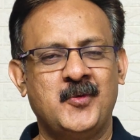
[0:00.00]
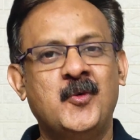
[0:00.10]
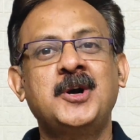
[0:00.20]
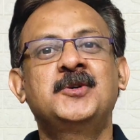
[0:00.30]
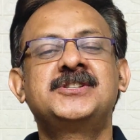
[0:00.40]

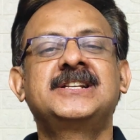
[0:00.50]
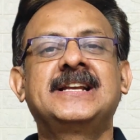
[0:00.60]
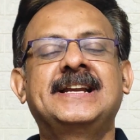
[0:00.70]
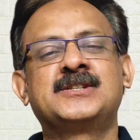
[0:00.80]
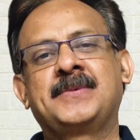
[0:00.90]
What do
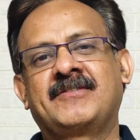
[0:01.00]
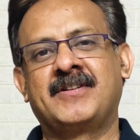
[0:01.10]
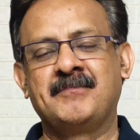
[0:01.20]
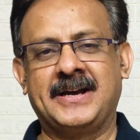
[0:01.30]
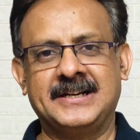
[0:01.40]
children expect
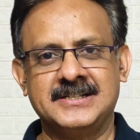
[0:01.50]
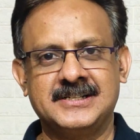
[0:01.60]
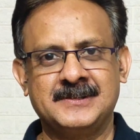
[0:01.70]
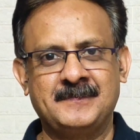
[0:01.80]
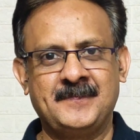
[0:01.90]
from
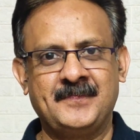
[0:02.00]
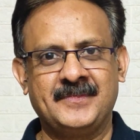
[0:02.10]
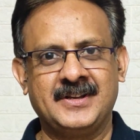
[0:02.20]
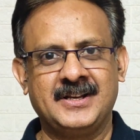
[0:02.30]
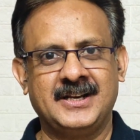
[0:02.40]
parents?
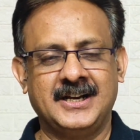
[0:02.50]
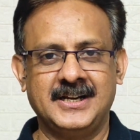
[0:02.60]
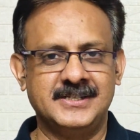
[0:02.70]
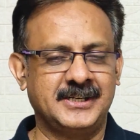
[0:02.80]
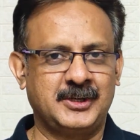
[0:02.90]

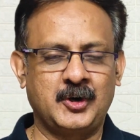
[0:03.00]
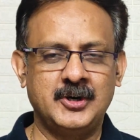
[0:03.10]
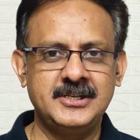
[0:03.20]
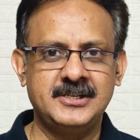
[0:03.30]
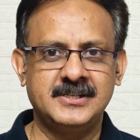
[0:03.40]
Is it
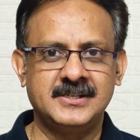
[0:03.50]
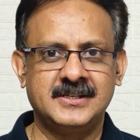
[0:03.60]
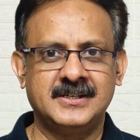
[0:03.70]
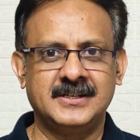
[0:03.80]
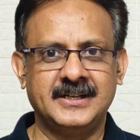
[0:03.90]
toys,
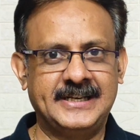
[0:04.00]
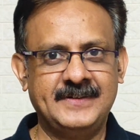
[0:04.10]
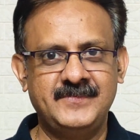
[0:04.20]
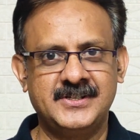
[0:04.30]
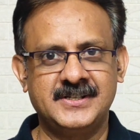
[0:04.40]

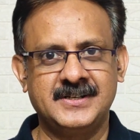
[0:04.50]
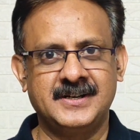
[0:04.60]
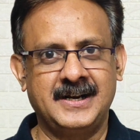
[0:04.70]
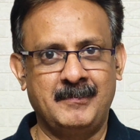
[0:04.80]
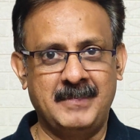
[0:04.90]
gifts,
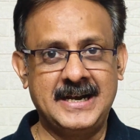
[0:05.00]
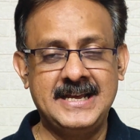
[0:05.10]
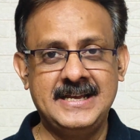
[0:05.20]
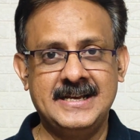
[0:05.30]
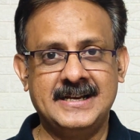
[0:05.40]

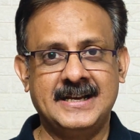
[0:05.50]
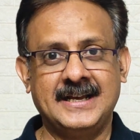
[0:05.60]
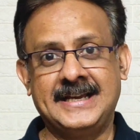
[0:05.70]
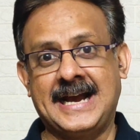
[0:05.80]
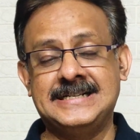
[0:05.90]
money,
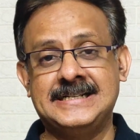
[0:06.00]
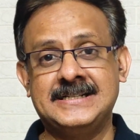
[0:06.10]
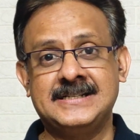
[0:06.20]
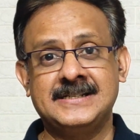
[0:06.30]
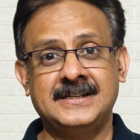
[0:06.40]

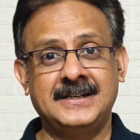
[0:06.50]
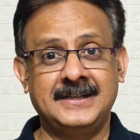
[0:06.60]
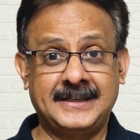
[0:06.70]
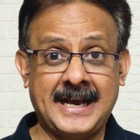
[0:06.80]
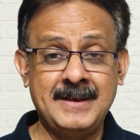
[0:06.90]
gadgets,
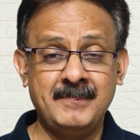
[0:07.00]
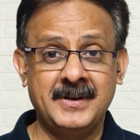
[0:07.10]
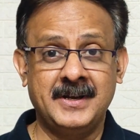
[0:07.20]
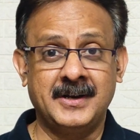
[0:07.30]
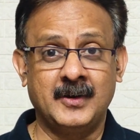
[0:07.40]
time,
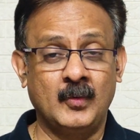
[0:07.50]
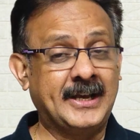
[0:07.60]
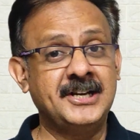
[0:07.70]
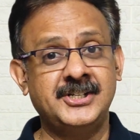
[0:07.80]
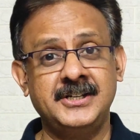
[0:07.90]

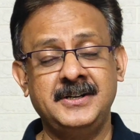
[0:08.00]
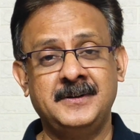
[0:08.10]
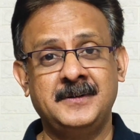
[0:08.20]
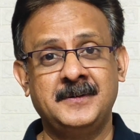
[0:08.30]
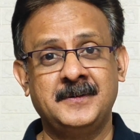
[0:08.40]

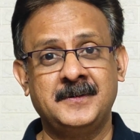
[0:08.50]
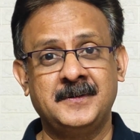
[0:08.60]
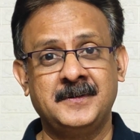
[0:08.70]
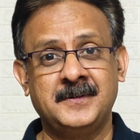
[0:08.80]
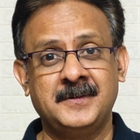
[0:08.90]
vacation?
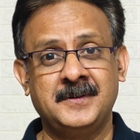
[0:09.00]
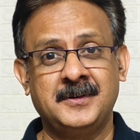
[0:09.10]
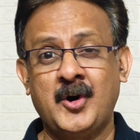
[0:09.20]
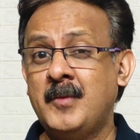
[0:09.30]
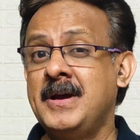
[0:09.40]

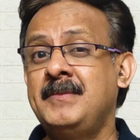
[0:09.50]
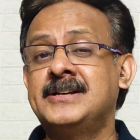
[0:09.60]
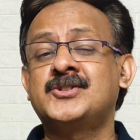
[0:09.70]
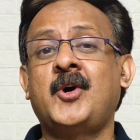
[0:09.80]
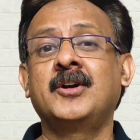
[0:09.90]
Or maybe
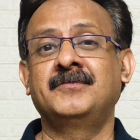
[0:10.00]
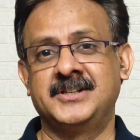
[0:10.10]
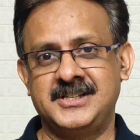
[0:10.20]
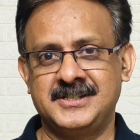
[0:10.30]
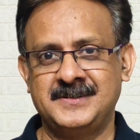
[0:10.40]
it's all of
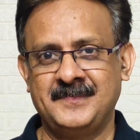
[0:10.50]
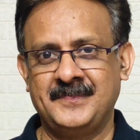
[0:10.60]
this.